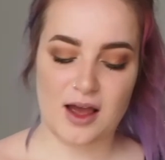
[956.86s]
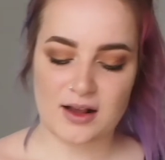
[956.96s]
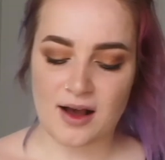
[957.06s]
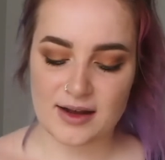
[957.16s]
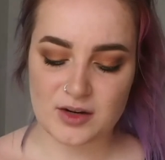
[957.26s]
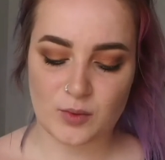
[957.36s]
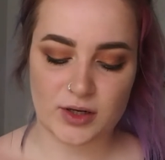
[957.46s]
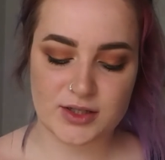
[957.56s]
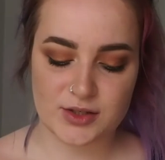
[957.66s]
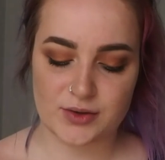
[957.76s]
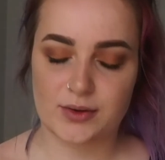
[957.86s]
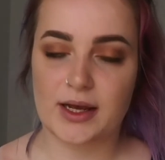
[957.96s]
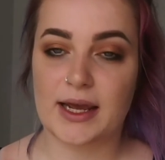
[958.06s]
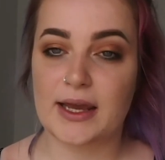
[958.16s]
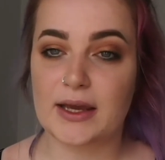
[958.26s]
I kind of wanted to do
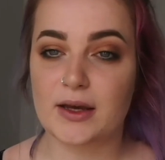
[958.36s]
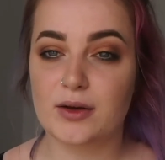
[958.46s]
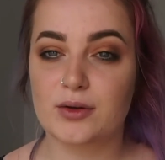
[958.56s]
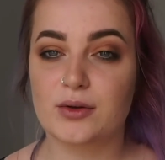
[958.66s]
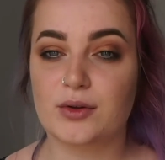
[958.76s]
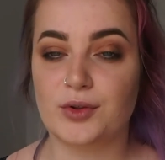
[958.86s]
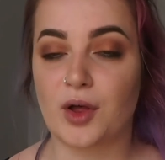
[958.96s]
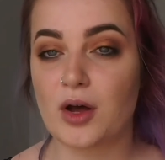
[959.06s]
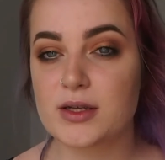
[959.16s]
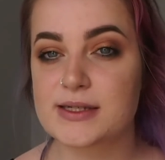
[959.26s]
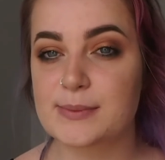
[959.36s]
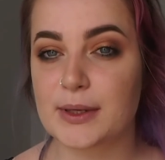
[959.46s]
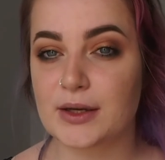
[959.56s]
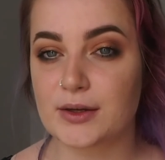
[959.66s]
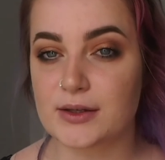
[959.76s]
a gloss
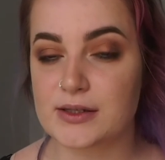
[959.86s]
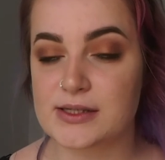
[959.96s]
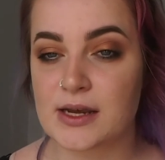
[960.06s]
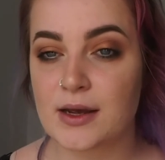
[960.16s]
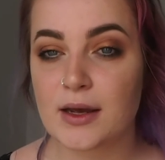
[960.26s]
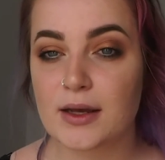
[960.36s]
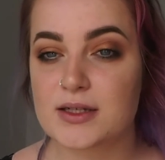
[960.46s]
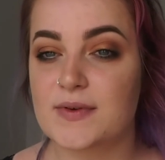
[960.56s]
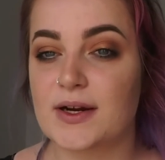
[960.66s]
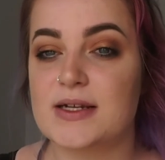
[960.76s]
because it's very